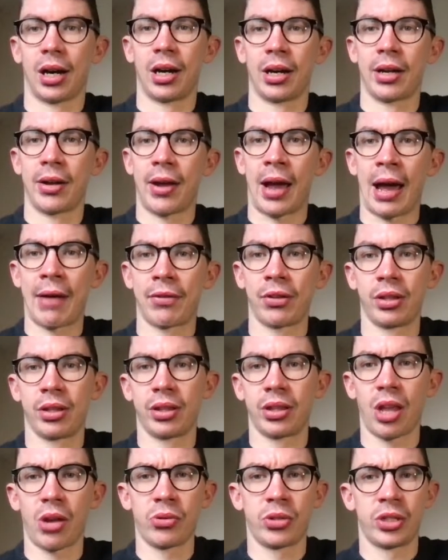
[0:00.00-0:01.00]
I haven't
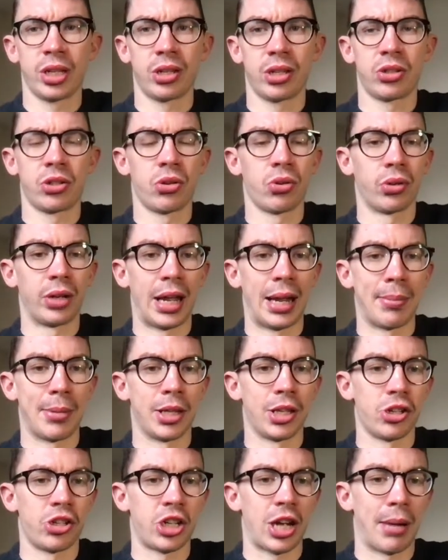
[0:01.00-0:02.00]
noticed your name in
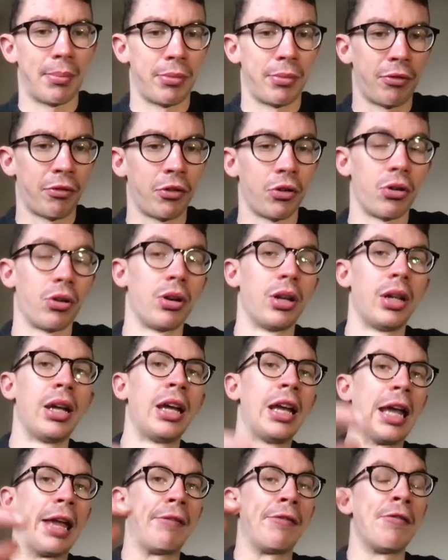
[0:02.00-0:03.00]
the chat before.
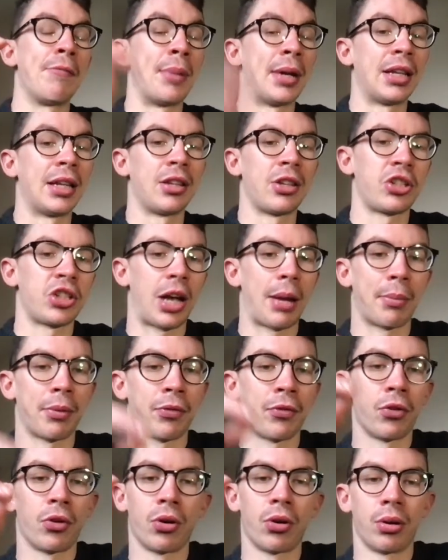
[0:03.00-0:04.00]
If you've been in the chat
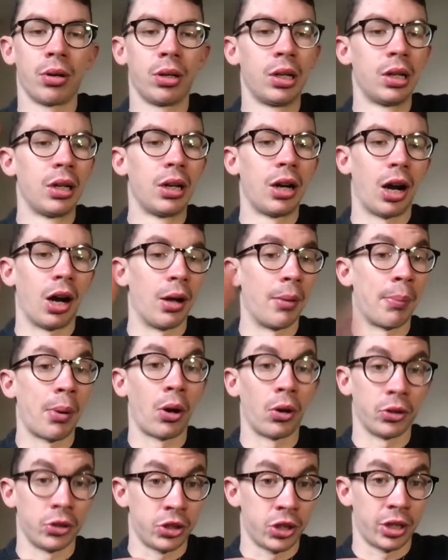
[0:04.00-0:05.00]
before, I
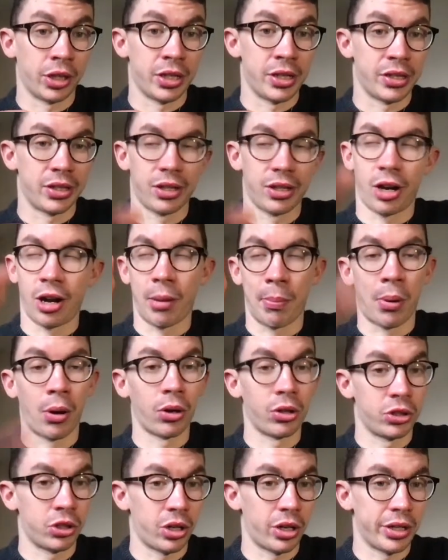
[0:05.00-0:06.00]
apologise. I
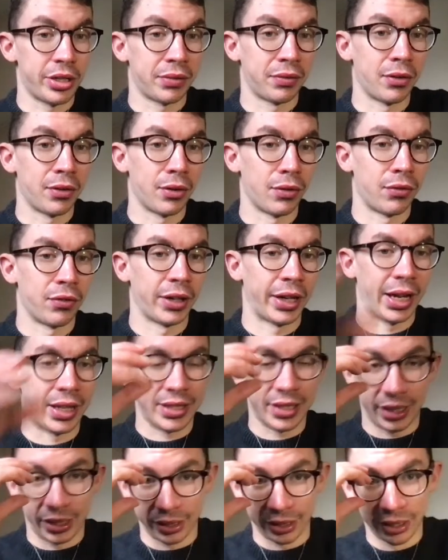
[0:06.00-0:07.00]
apologise for
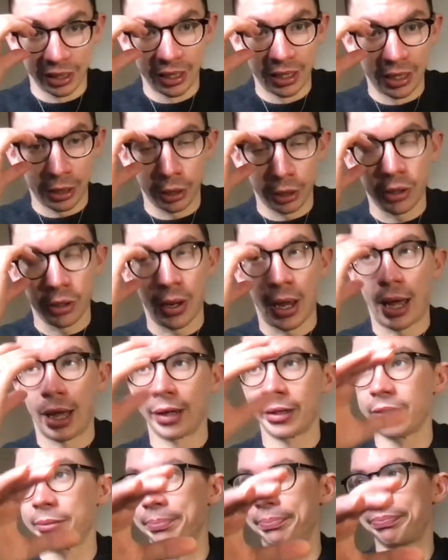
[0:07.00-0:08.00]
forgetting that you
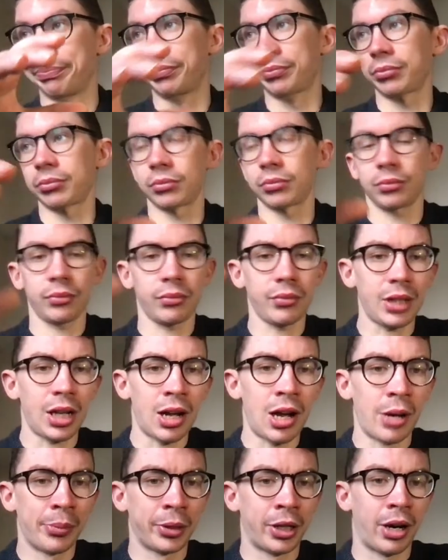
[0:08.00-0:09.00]
had.
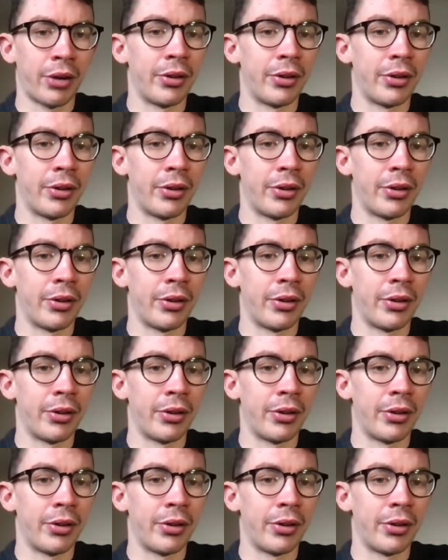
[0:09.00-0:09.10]
I'm